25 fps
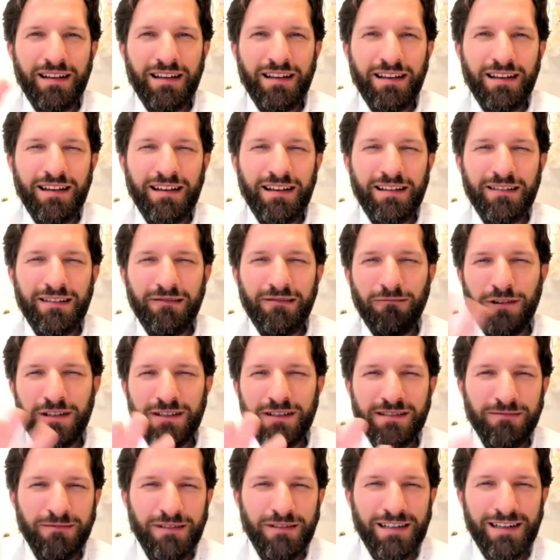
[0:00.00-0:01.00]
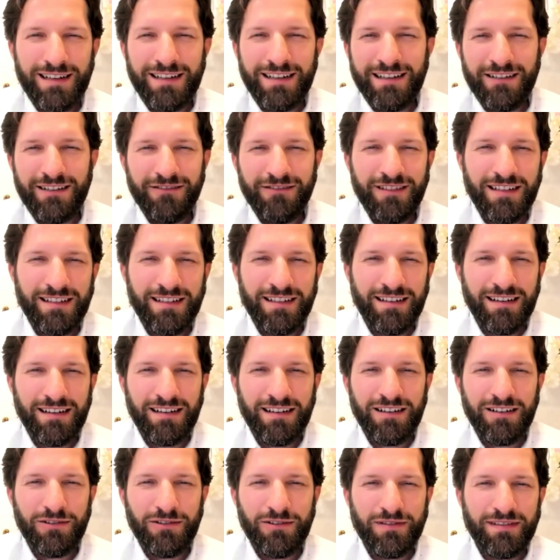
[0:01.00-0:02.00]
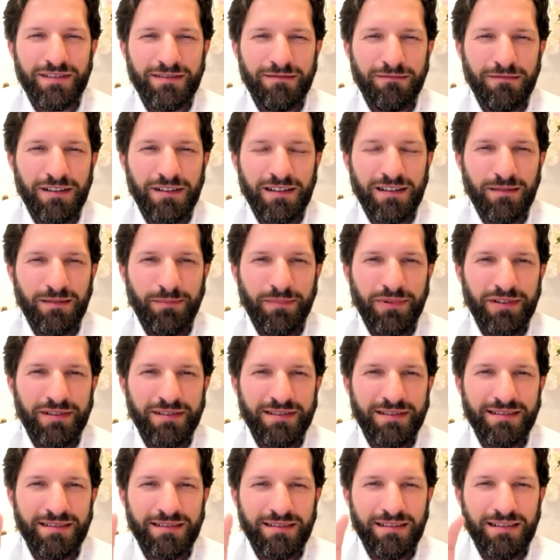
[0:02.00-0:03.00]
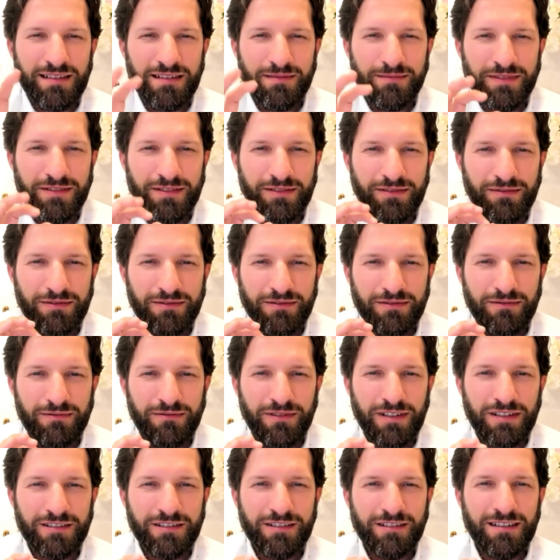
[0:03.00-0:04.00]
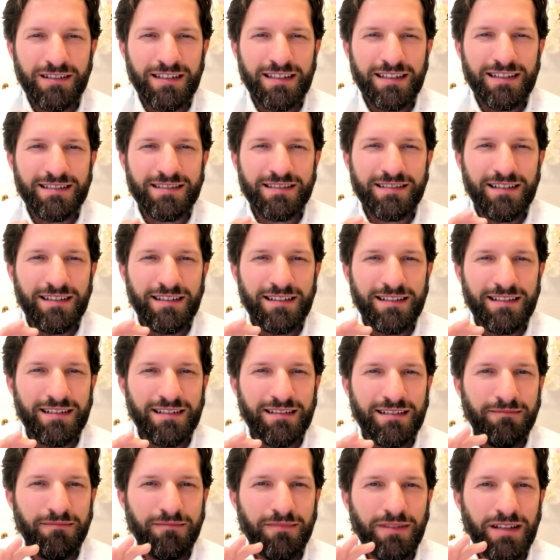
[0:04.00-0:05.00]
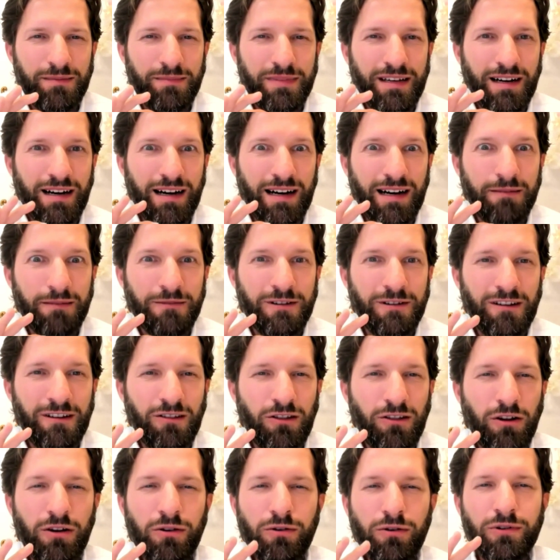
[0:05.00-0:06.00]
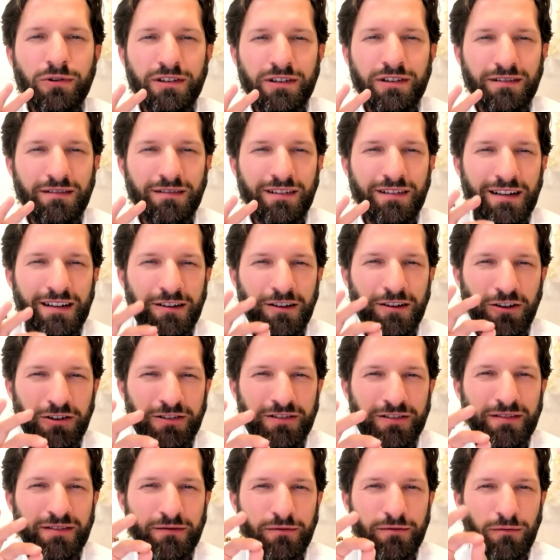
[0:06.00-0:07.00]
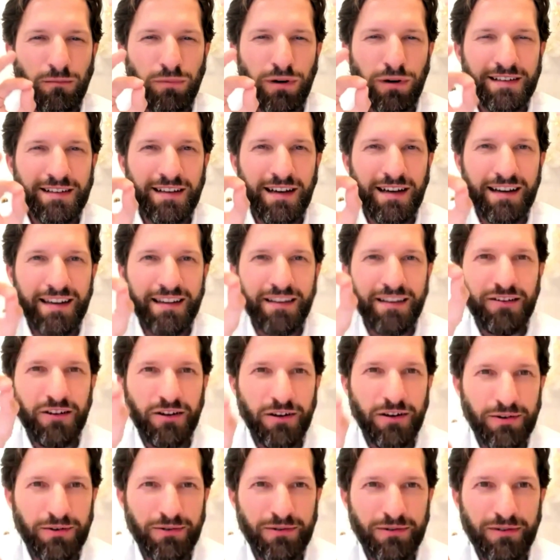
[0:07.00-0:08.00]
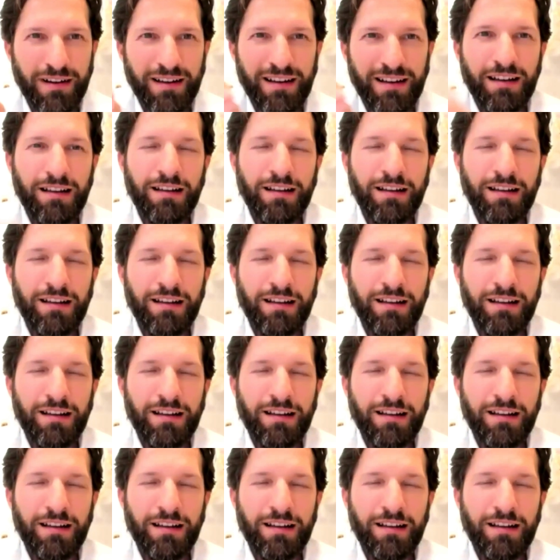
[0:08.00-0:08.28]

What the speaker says: And once we clear that out, then a person comes to recognize that maybe I'm the knower and not what I know.